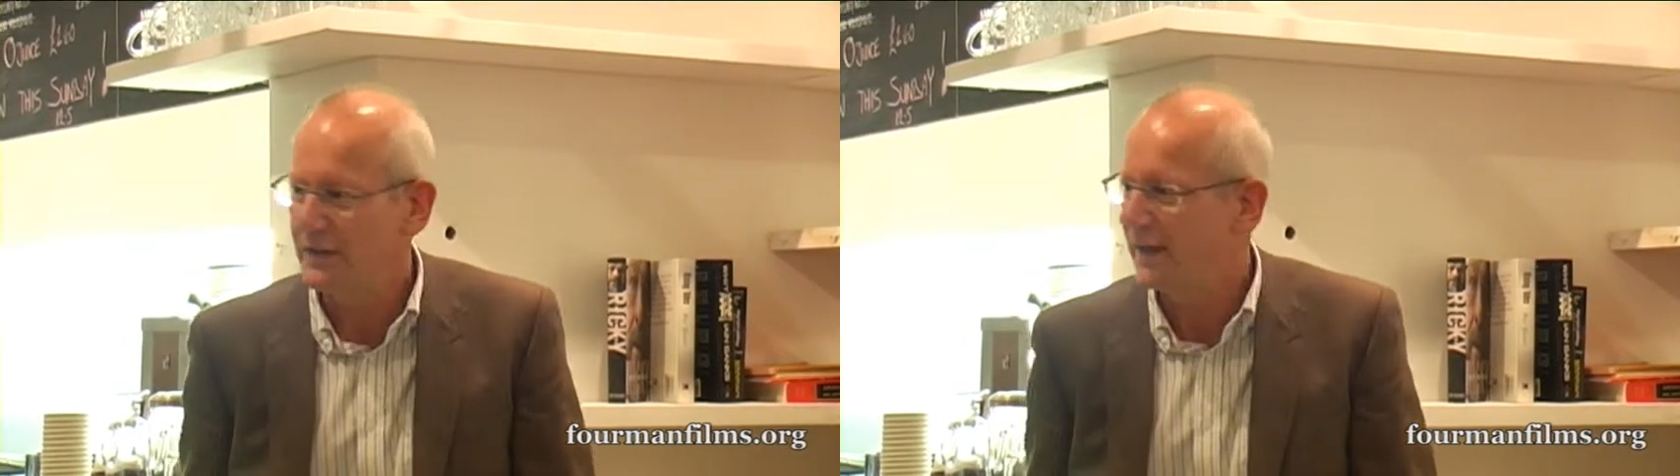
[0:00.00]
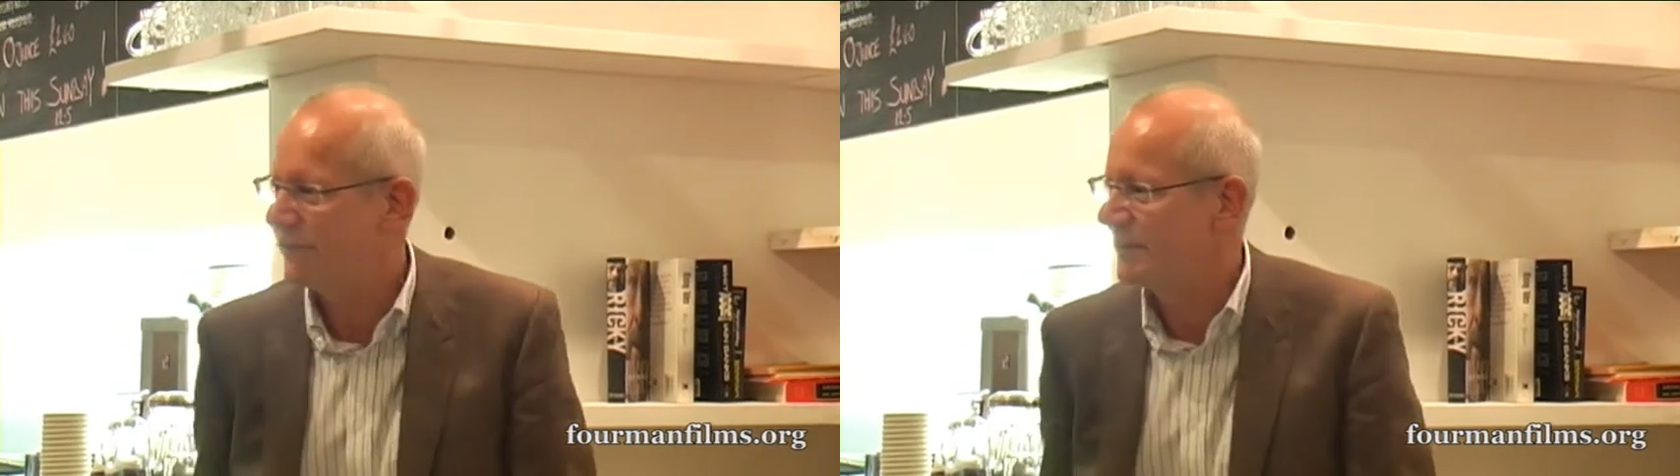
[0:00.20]

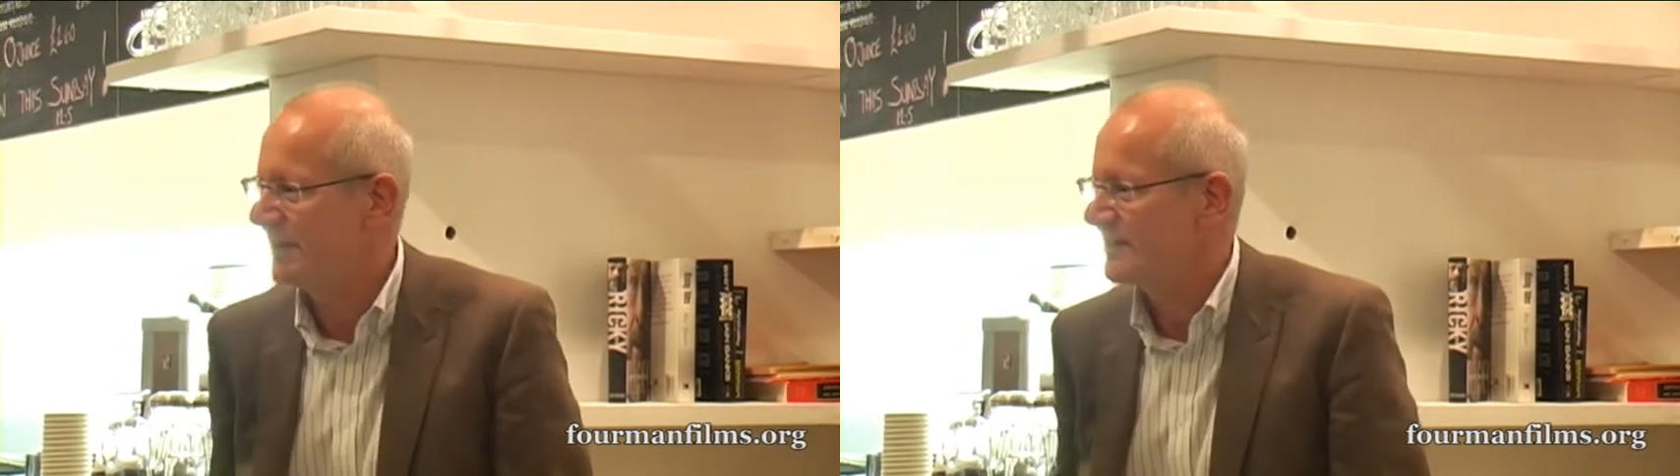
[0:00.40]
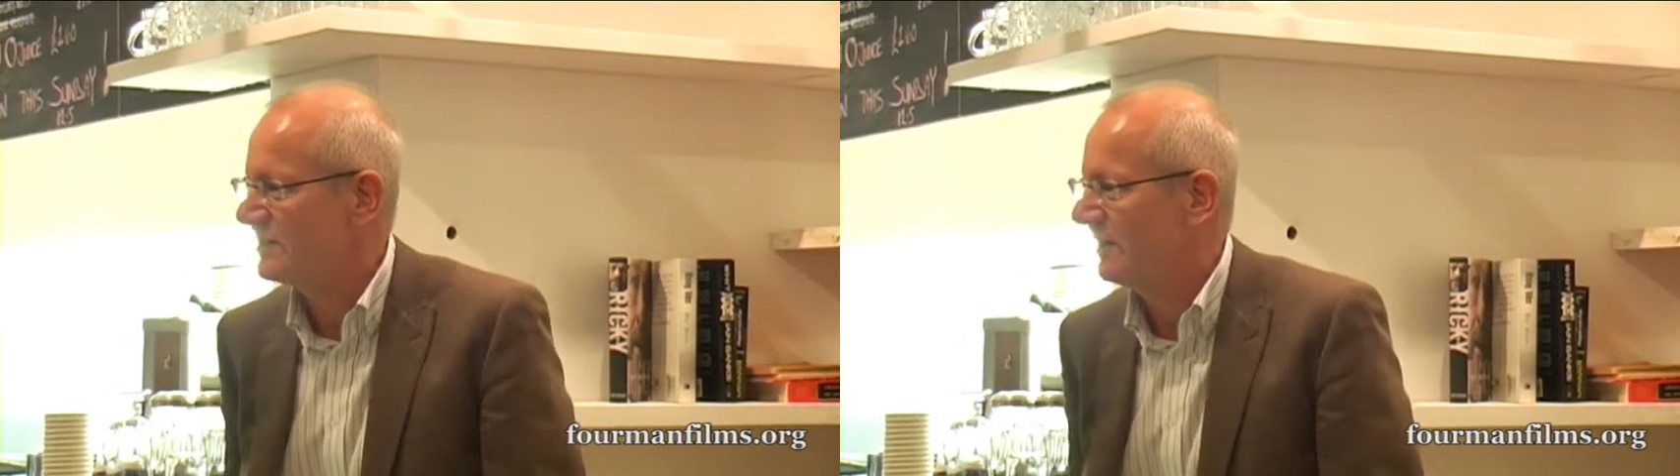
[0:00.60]
to have a
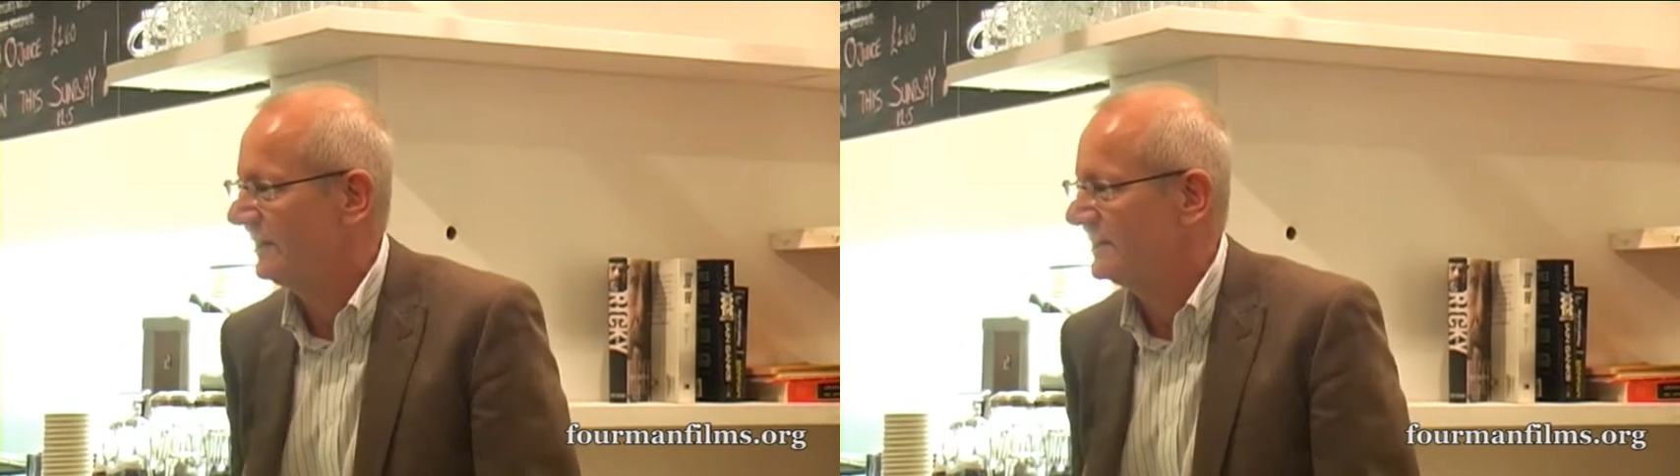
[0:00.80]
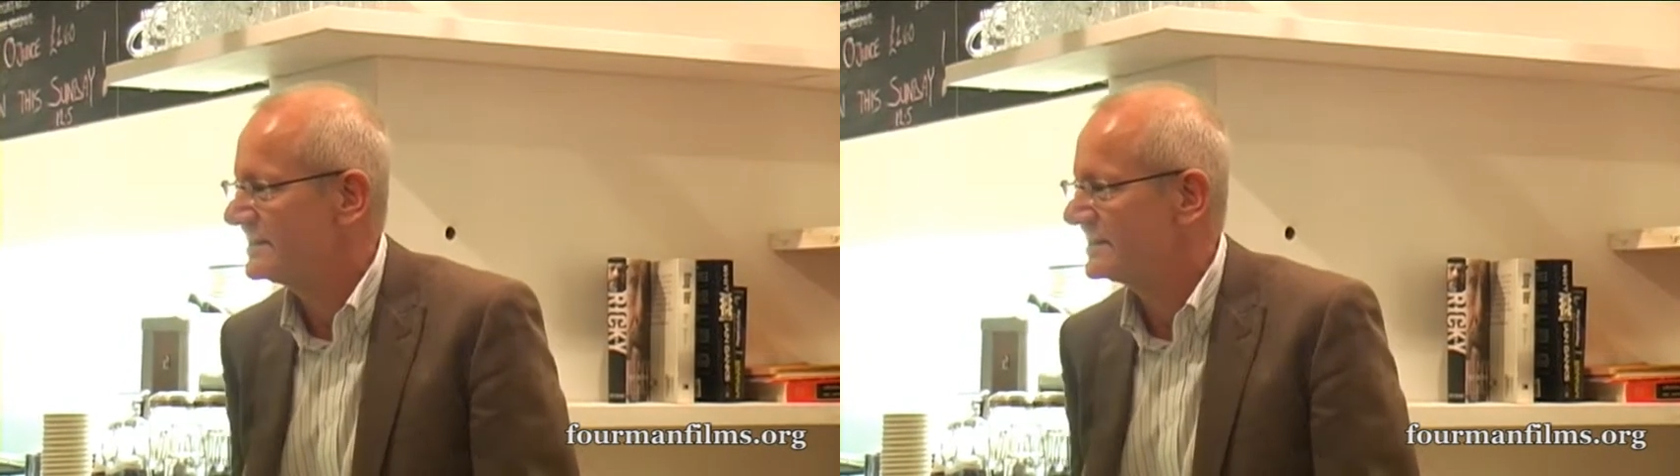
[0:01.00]
minute's
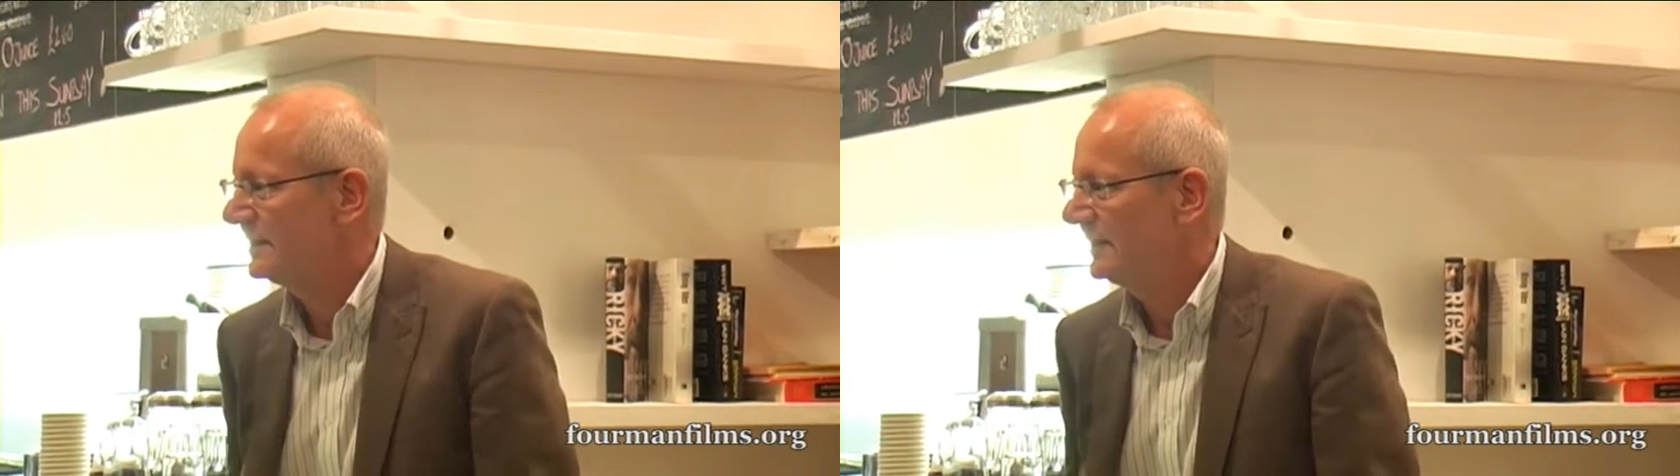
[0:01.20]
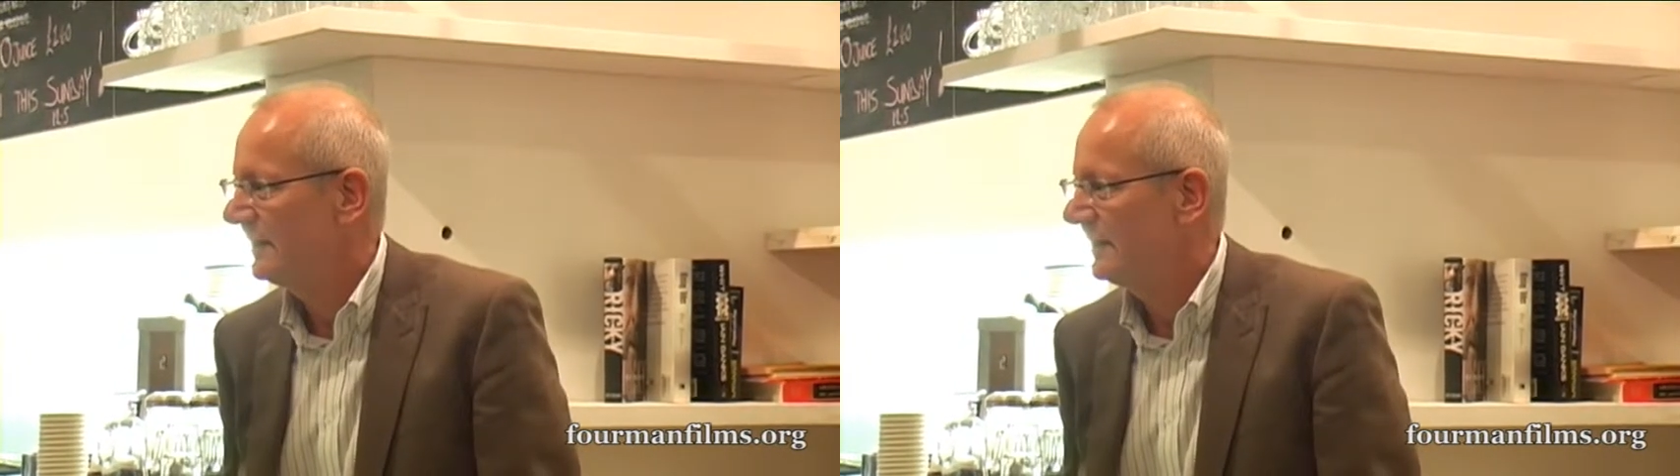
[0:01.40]
silence.